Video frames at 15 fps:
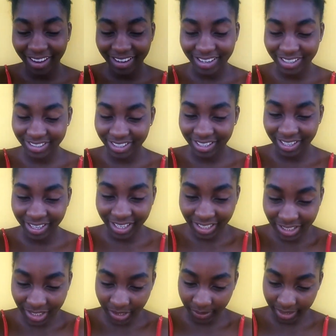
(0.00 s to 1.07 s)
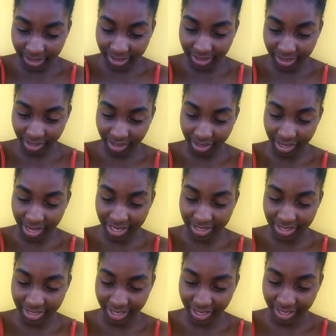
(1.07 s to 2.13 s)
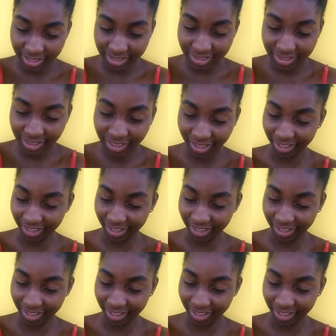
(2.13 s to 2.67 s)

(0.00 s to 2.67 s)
There's a next question that says,